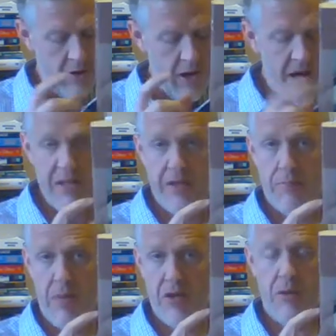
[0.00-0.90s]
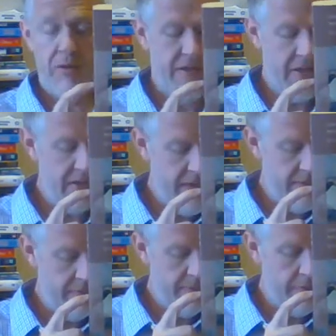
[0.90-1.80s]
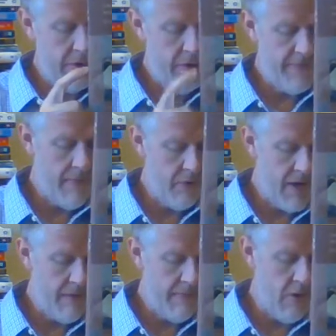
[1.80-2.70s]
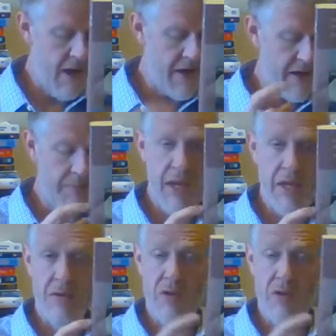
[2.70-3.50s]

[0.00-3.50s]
Varieties, page two sixty-seven. Footnote five oh eight, Varieties, page